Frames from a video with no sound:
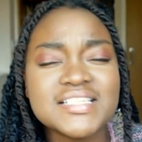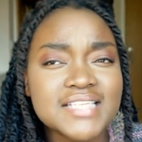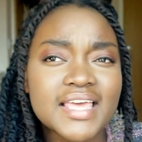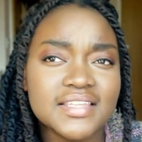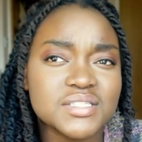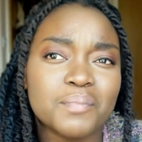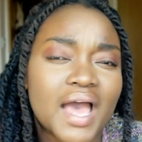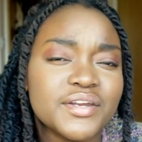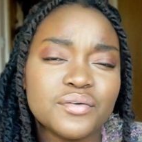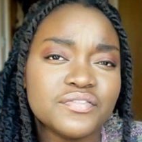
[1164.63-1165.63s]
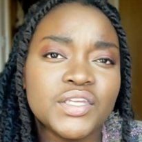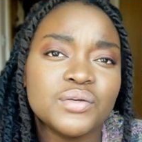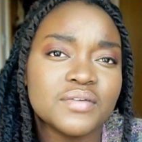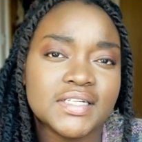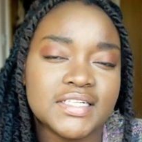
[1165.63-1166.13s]
I say this, but I don't
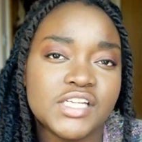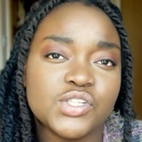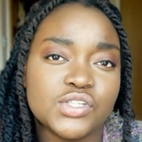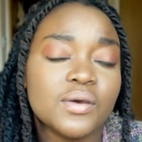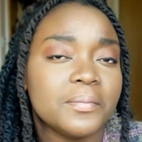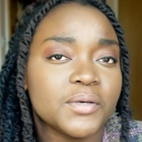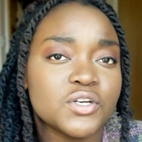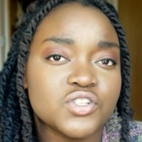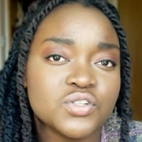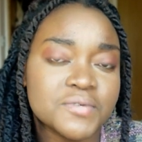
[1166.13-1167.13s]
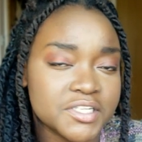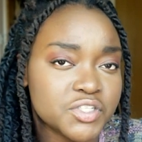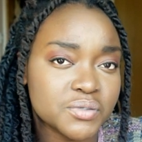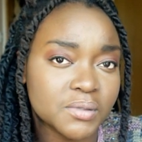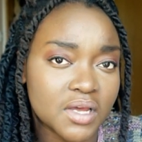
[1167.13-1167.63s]
think you really need to do it, because you
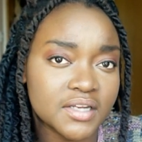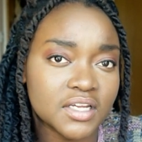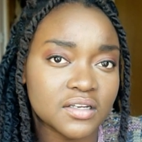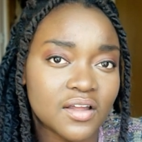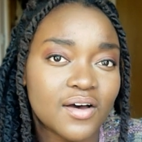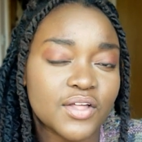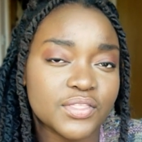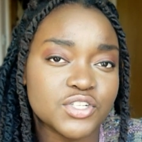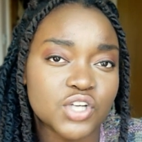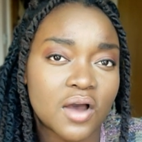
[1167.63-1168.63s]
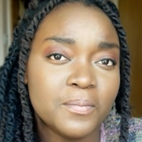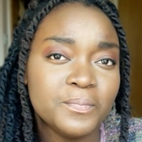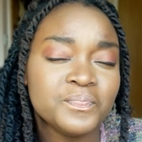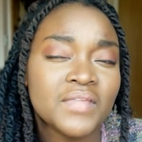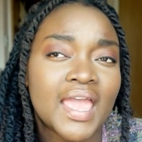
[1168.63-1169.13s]
really do learn a lot on the job,